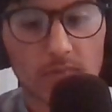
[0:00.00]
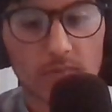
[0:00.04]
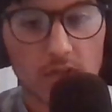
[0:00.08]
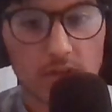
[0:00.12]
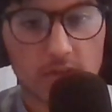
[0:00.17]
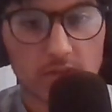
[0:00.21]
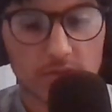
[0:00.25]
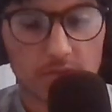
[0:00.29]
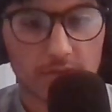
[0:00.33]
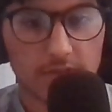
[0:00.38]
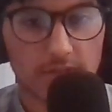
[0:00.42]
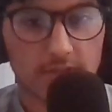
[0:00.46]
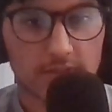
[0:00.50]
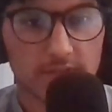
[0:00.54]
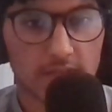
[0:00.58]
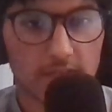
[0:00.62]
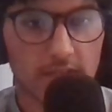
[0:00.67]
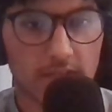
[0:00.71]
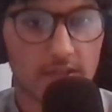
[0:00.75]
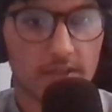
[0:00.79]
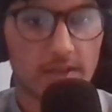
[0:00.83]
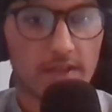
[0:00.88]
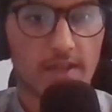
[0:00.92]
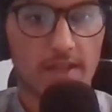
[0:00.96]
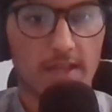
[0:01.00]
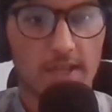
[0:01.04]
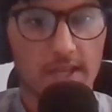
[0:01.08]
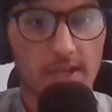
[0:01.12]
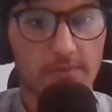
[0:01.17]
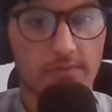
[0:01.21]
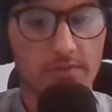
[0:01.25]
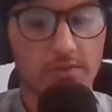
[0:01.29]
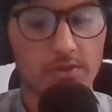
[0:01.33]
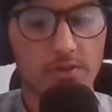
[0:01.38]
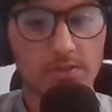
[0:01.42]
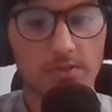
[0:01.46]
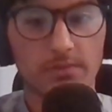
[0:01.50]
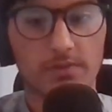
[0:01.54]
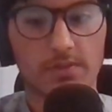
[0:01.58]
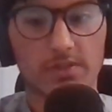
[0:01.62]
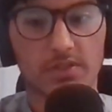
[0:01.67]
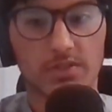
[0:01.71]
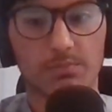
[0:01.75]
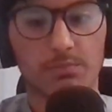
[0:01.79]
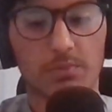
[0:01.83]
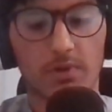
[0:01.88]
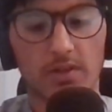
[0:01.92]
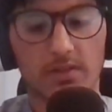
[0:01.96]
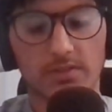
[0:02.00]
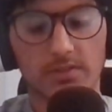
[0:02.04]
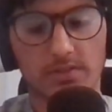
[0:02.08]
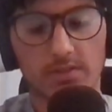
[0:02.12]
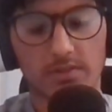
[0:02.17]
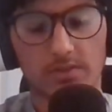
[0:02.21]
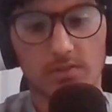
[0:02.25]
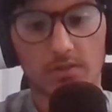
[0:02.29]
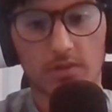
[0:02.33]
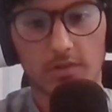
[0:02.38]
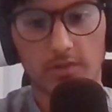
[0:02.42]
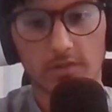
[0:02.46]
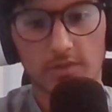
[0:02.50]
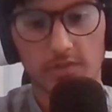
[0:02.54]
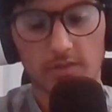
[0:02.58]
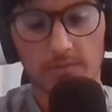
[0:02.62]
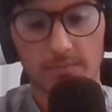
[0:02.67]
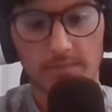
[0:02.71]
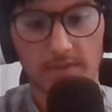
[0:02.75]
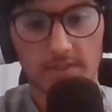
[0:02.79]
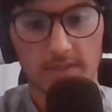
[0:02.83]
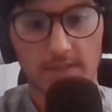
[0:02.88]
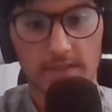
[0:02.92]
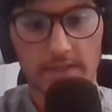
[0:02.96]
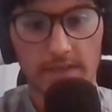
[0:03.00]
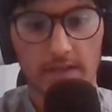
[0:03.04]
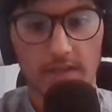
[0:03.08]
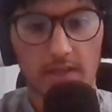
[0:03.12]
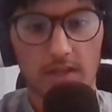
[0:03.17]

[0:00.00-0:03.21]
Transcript: So you can say if user response is going to be